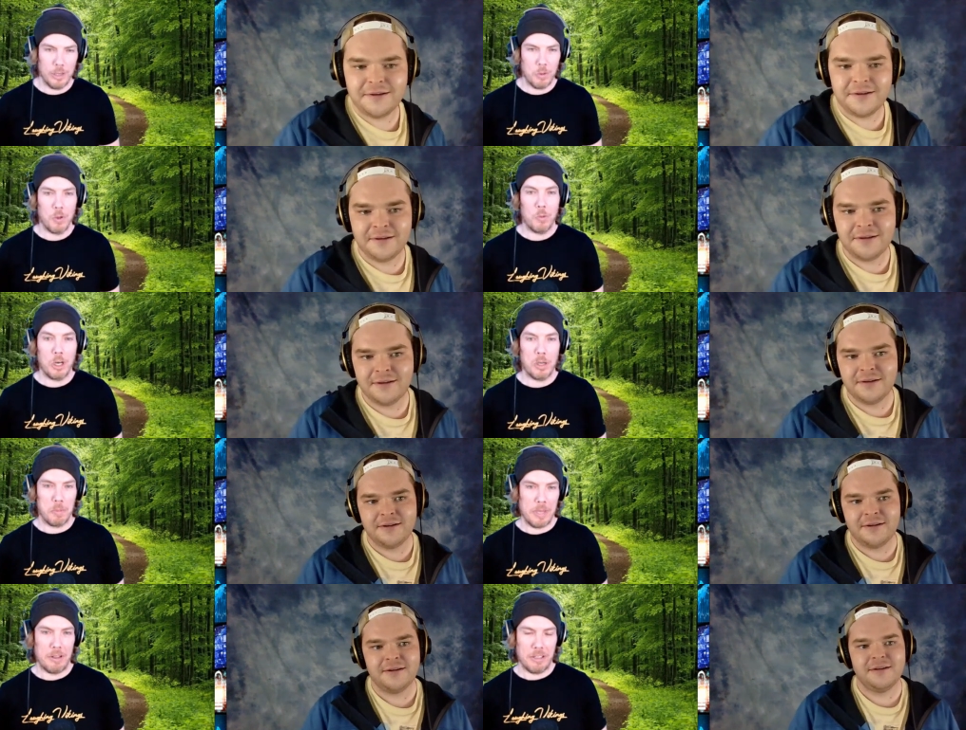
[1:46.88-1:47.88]
Speaker 1: we're, we're going to be
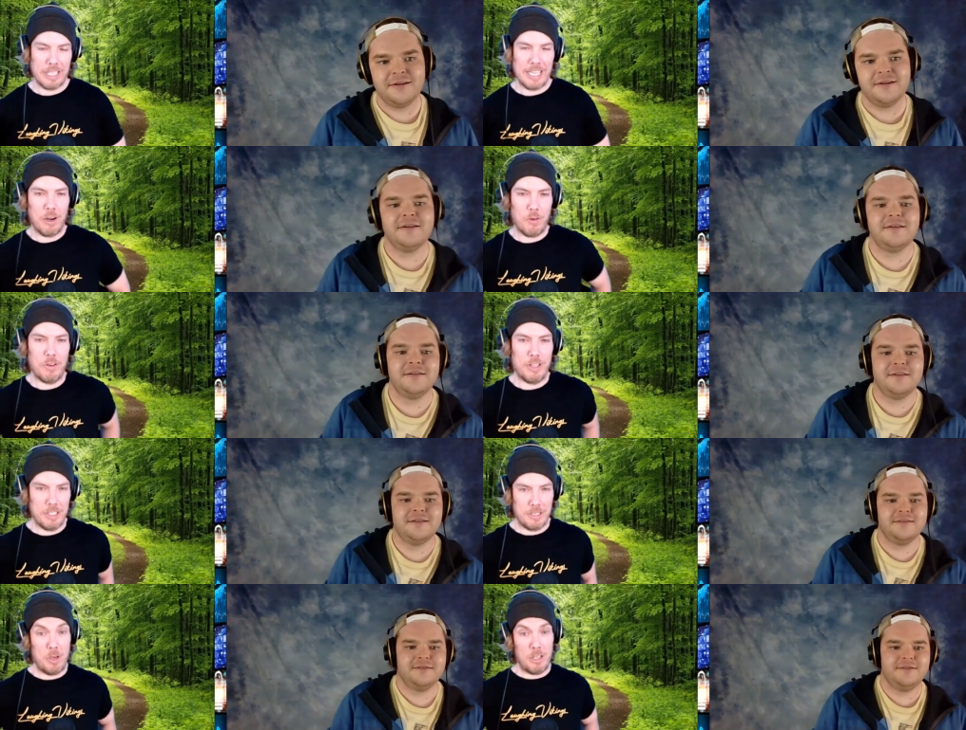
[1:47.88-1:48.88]
able to get over this
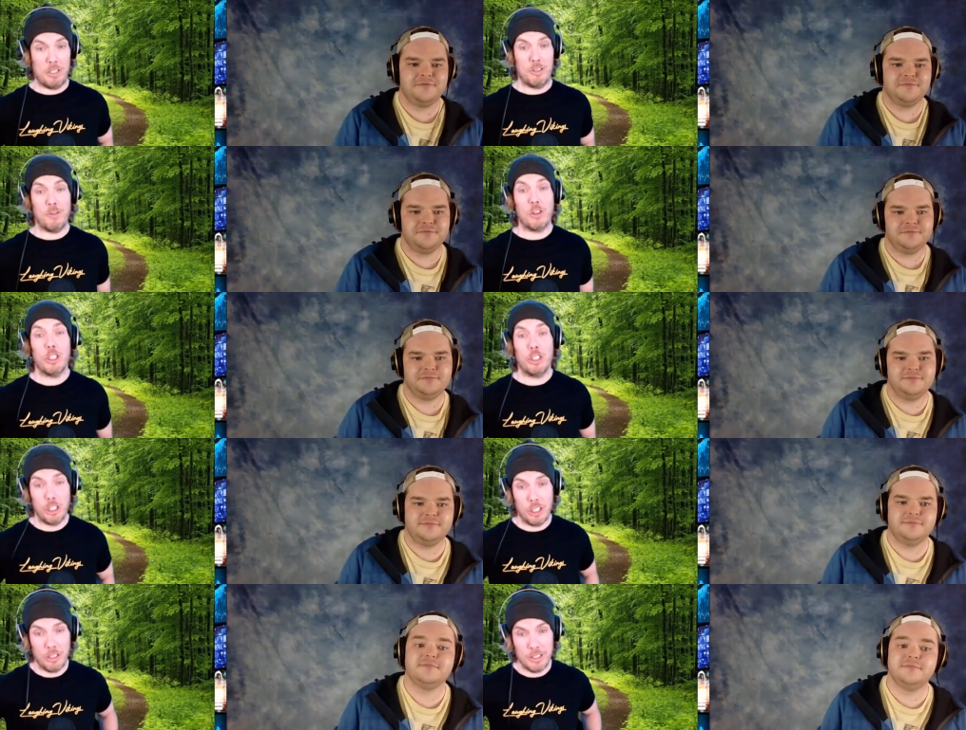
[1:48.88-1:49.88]
monster for
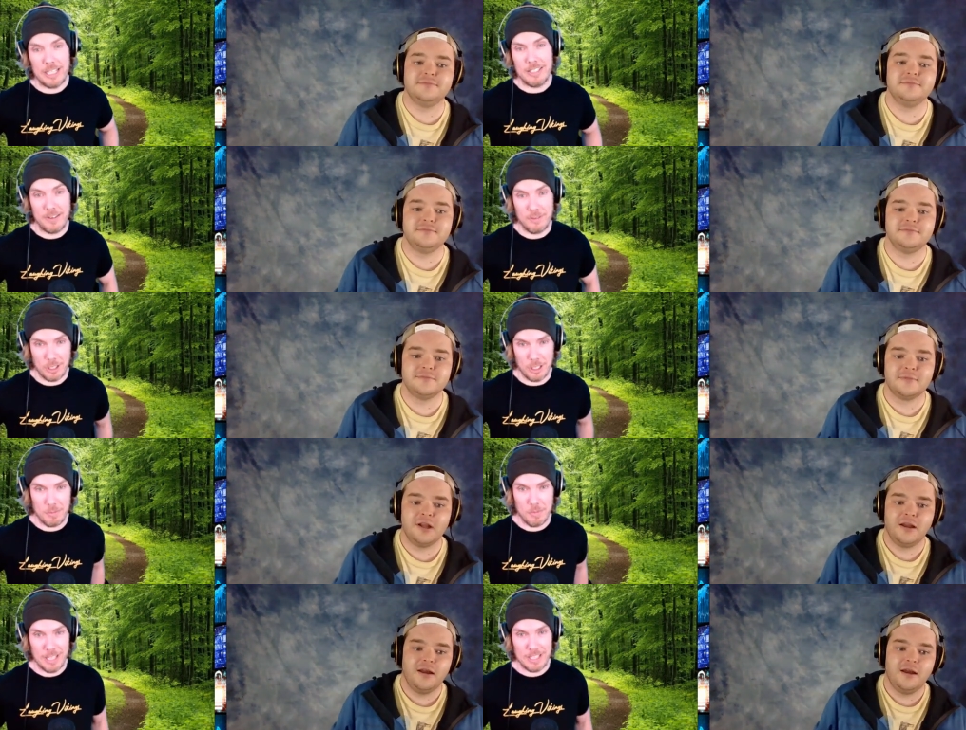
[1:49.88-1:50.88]
sure. That's never a good.
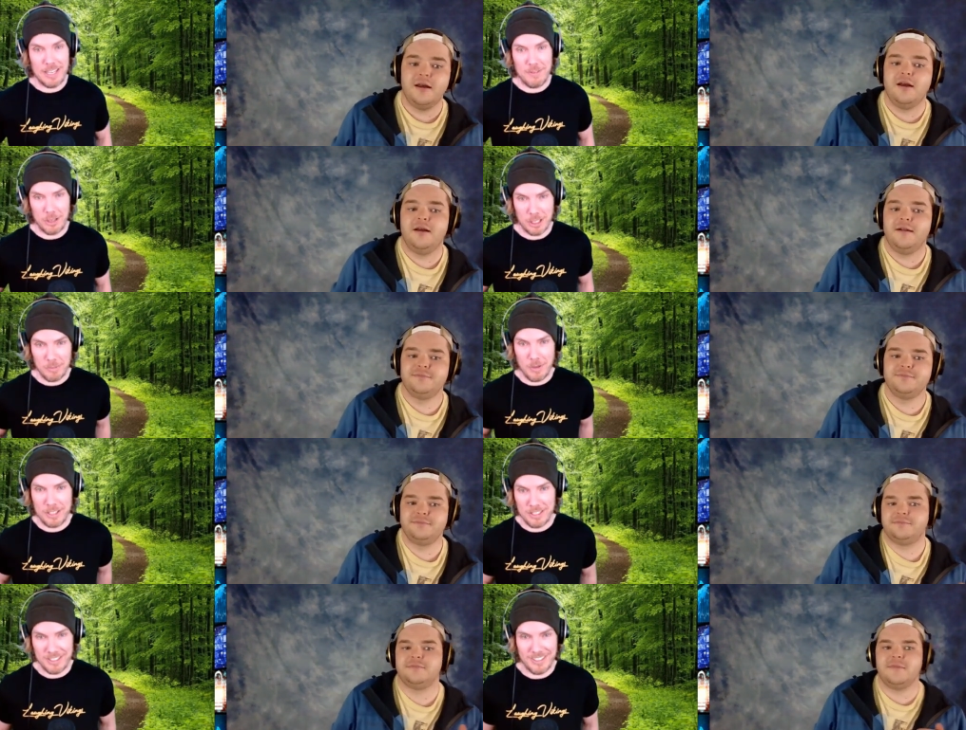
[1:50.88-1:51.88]
That's never a good
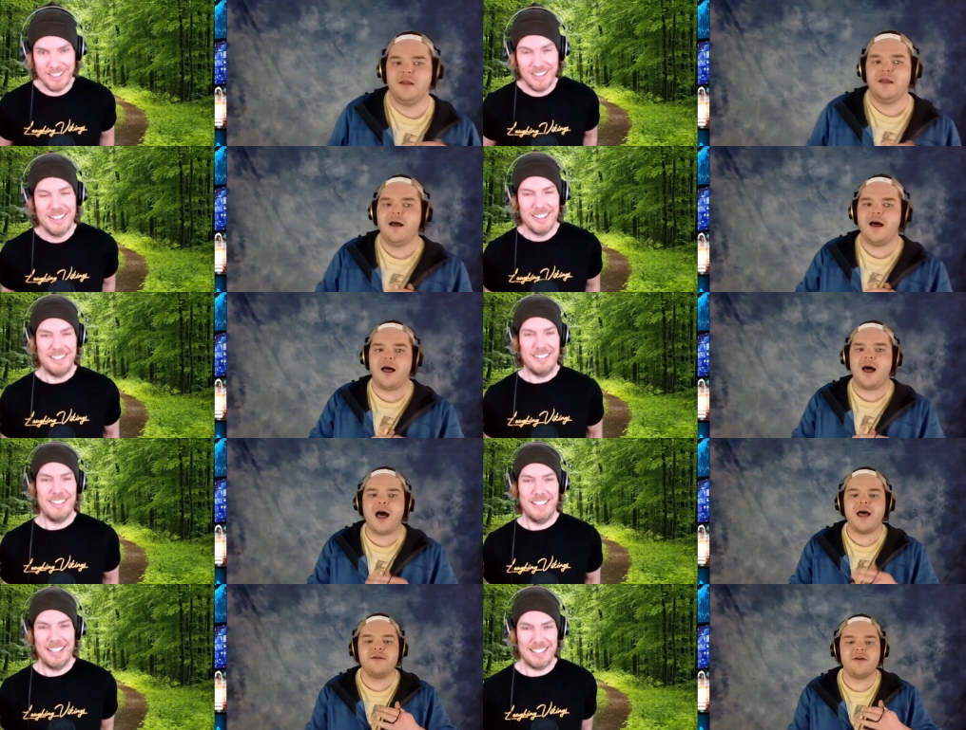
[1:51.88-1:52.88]
monster.
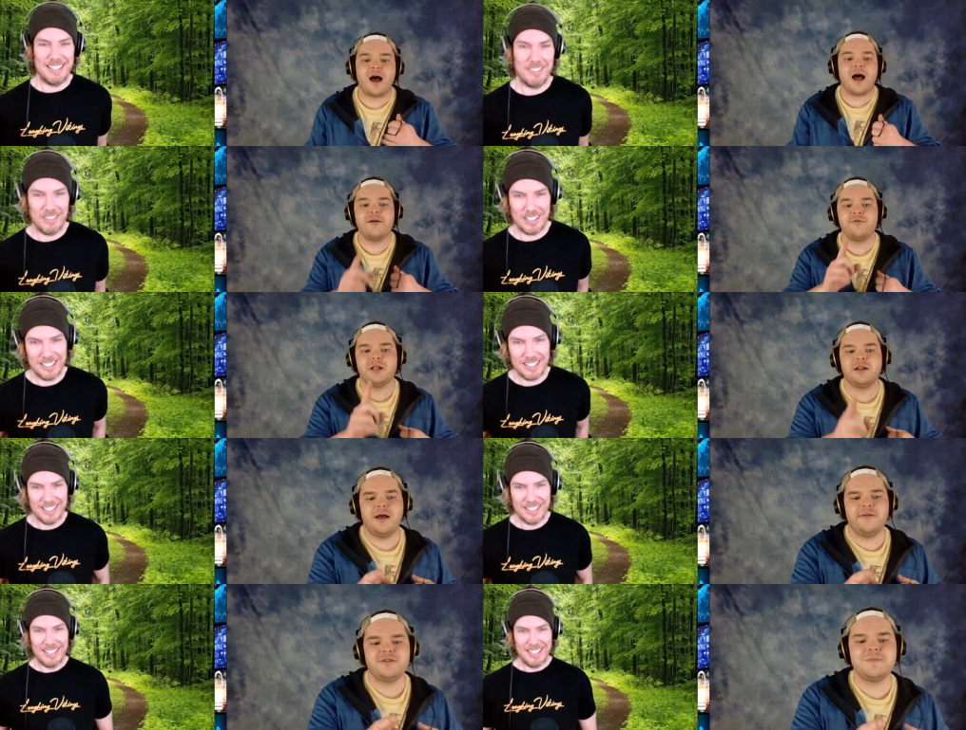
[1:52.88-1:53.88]
Speaker 2: That's I good. I would
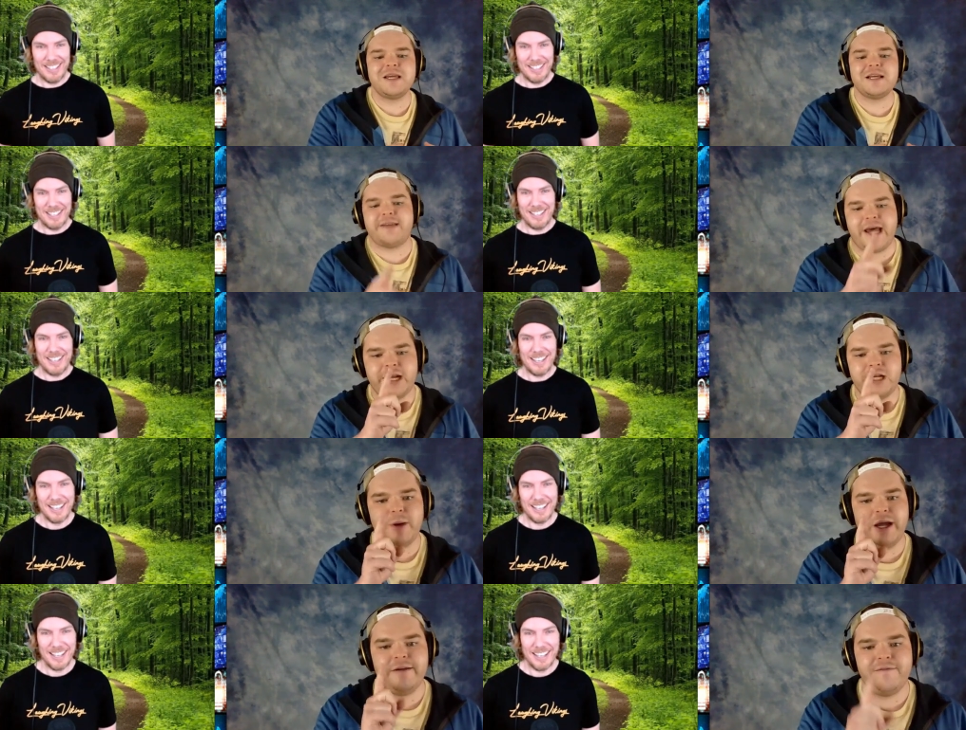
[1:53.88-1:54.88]
love to be
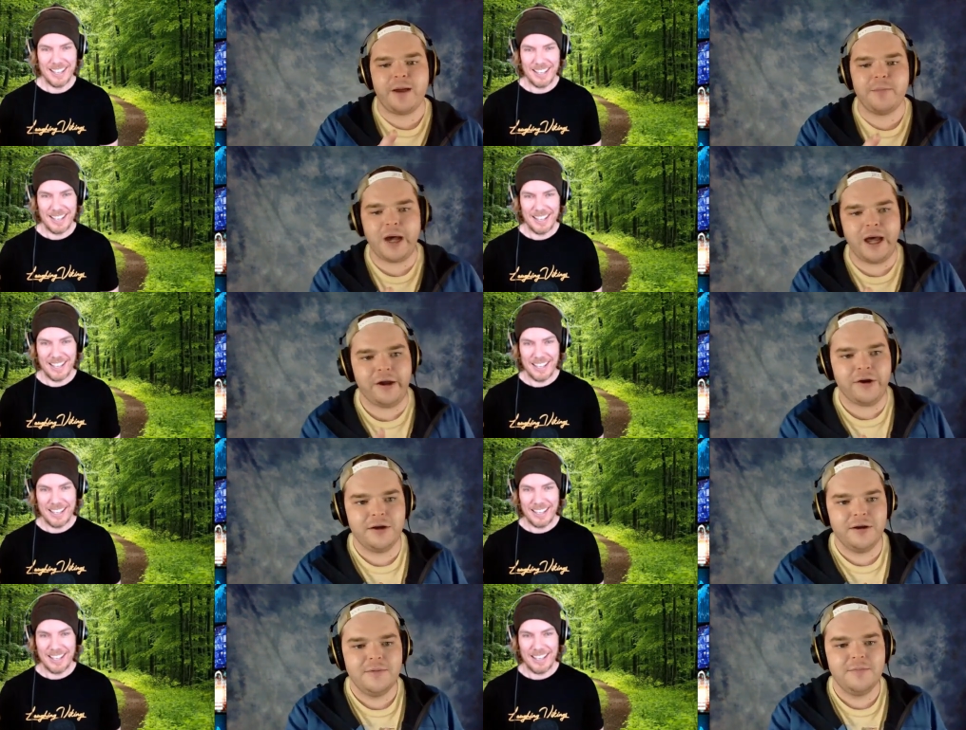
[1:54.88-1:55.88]
attacked by a
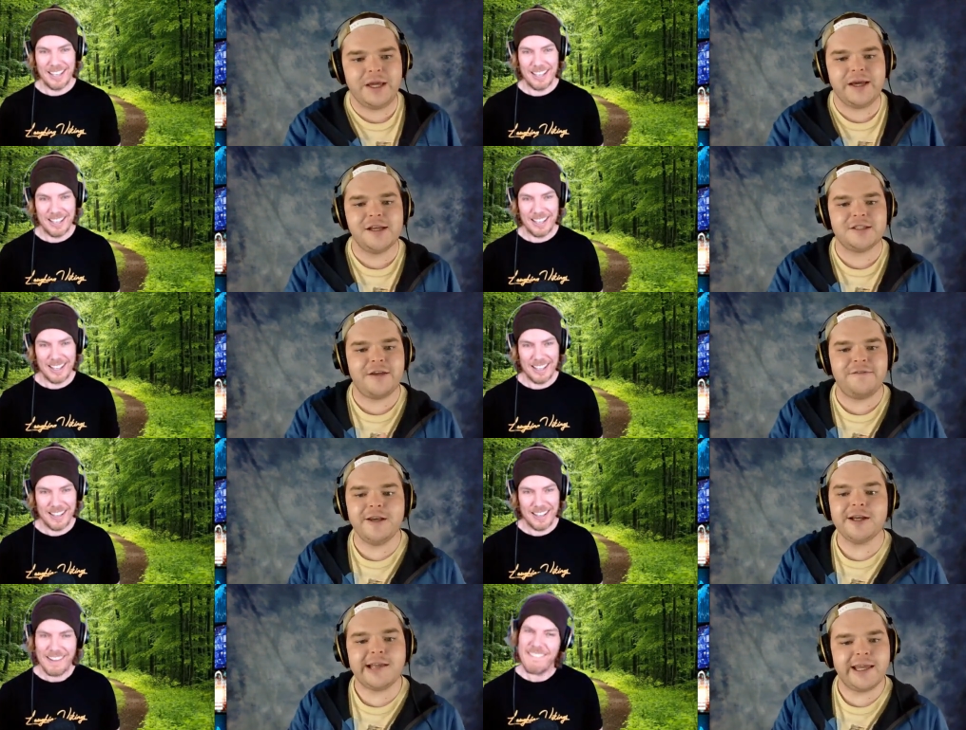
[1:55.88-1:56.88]
vampire because I
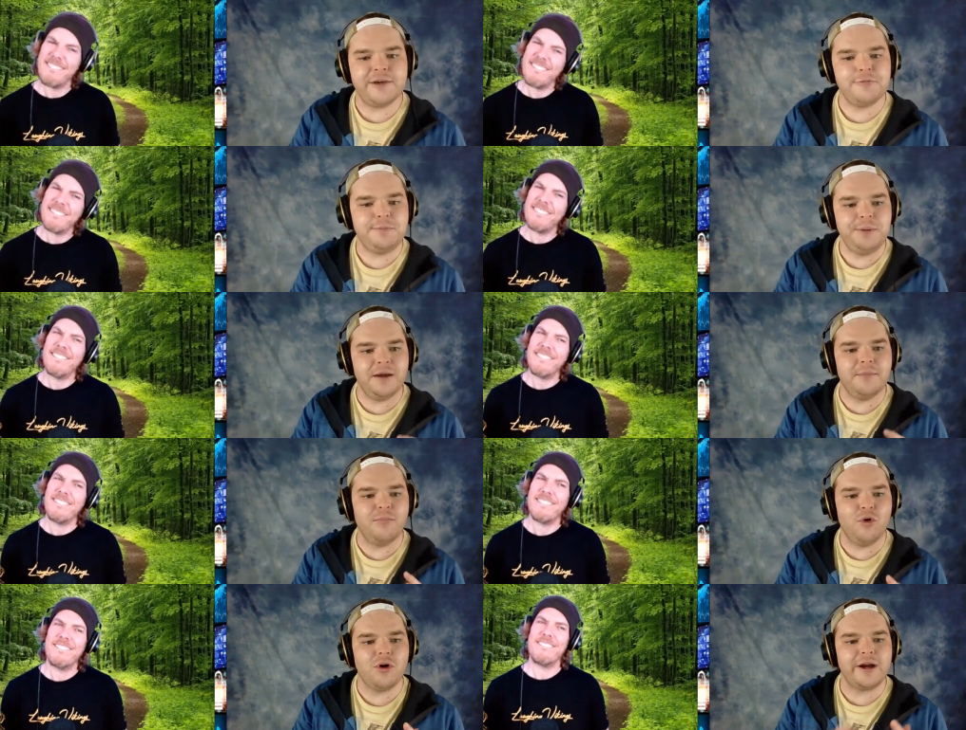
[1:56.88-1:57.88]
feel like it would be a
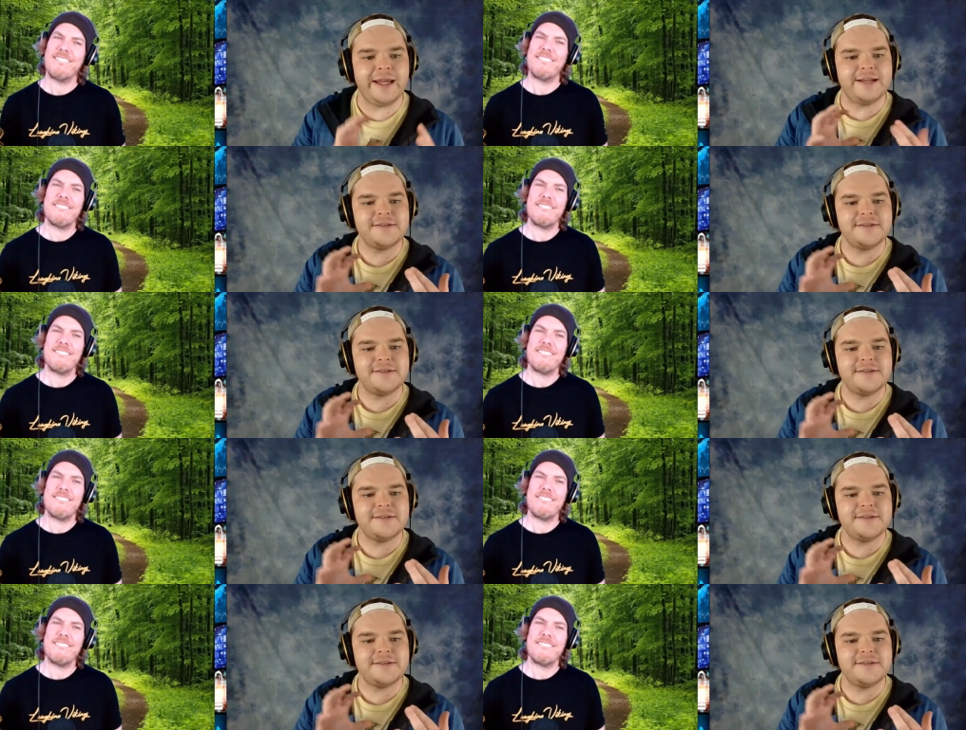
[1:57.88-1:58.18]
more